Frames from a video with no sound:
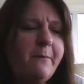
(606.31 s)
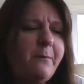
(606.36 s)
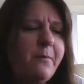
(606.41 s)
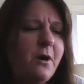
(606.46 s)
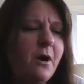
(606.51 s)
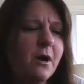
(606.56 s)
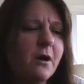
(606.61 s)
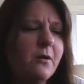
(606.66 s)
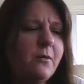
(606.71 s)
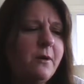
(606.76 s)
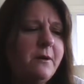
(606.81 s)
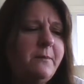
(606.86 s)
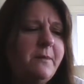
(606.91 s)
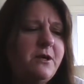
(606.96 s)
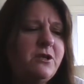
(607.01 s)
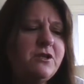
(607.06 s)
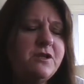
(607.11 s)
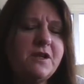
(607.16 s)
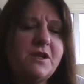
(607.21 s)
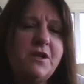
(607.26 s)
a book would be
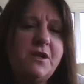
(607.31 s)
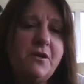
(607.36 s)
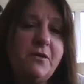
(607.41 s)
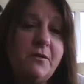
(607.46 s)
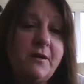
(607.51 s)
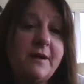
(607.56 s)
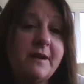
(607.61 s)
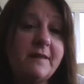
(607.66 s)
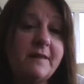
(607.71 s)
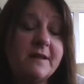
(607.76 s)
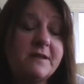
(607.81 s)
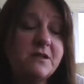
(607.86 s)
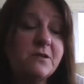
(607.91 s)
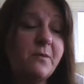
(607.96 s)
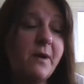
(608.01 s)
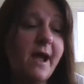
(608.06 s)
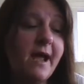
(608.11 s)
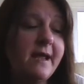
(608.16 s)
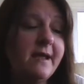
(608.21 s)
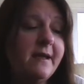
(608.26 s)
secured in this
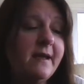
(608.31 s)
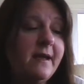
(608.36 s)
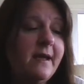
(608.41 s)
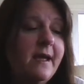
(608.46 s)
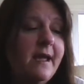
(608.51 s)
way.